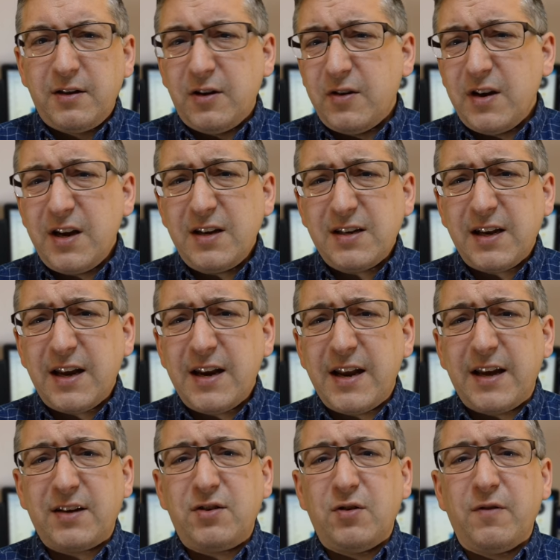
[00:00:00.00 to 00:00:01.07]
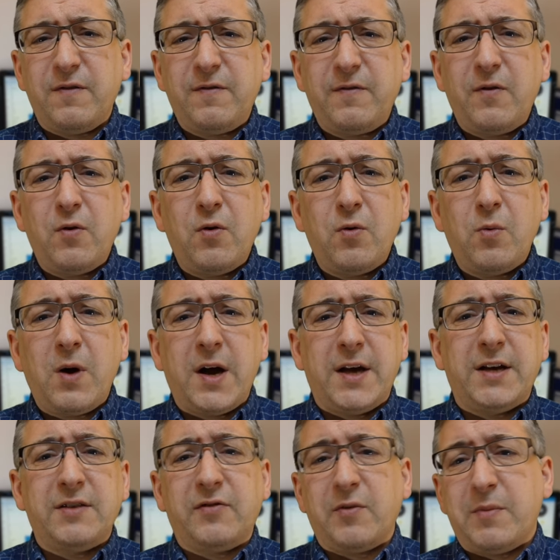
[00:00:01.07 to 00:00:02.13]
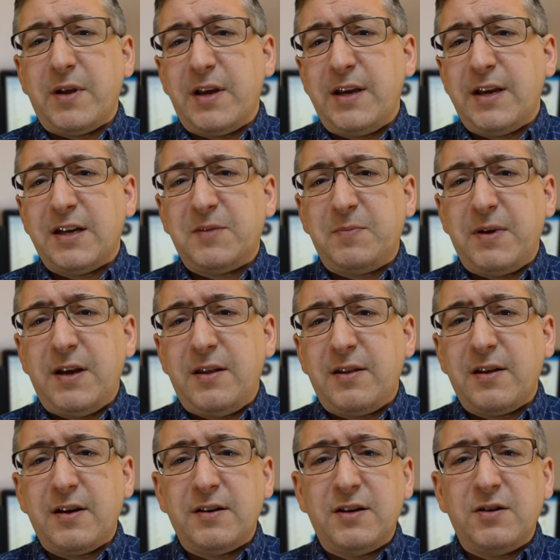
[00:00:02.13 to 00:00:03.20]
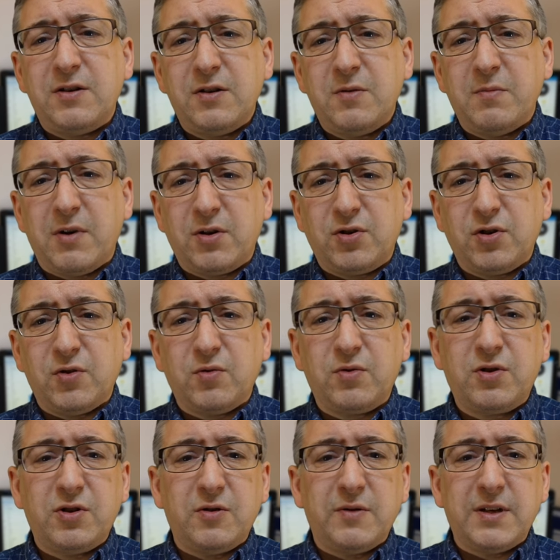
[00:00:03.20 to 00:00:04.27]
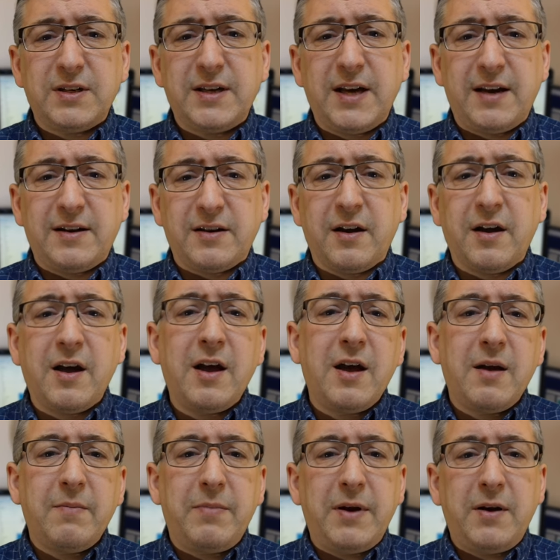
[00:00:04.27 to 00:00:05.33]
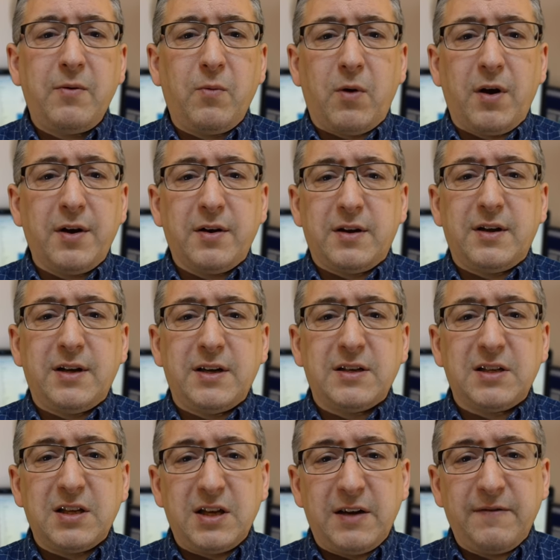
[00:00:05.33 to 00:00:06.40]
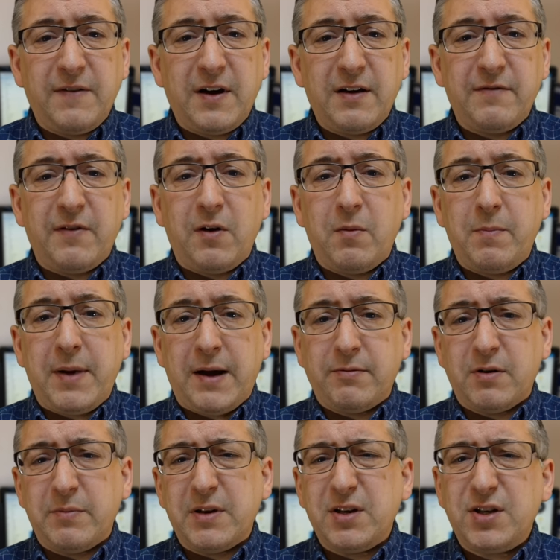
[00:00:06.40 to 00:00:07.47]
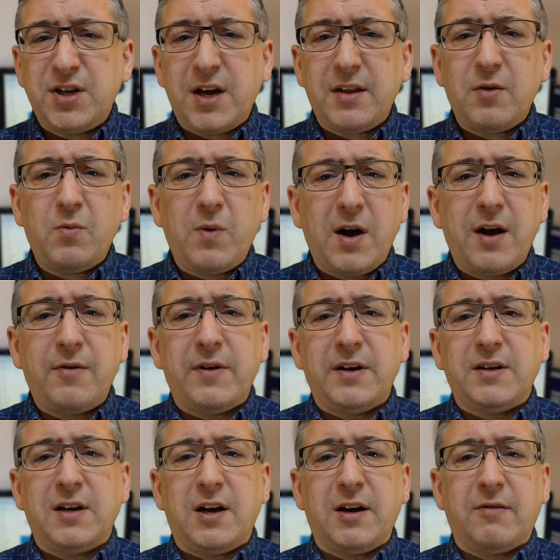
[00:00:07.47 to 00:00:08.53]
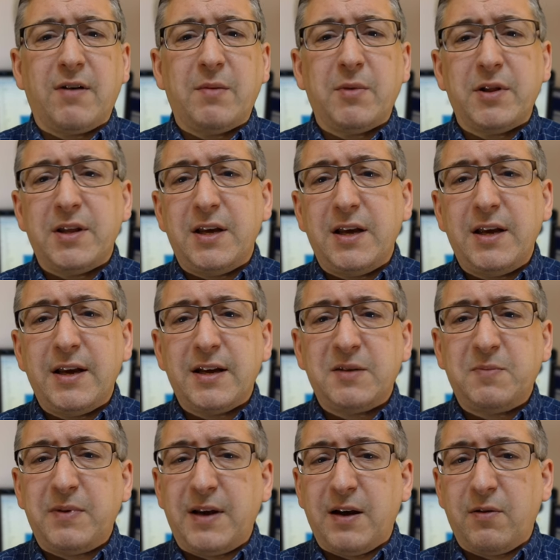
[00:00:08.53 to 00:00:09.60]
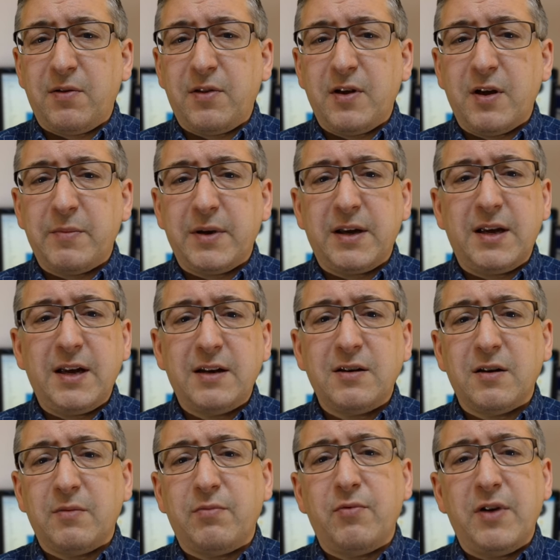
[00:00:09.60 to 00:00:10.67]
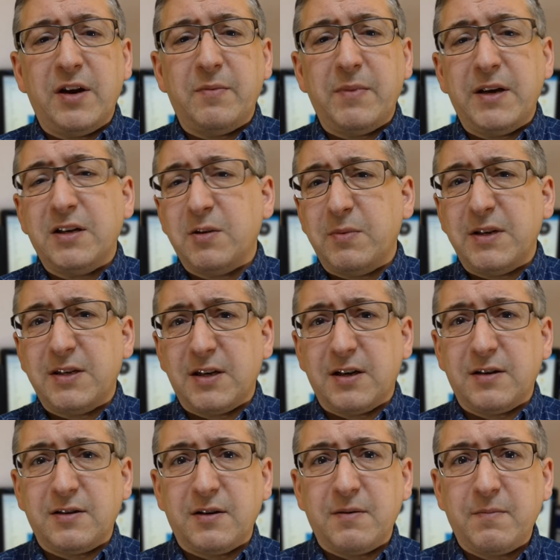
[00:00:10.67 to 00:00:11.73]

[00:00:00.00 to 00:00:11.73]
You need to connect your 4 wires from the ESP32 module to this header. Pin 1 is the 5V power, but check the wiring diagram on the ESP Altherma GitHub README to be certain.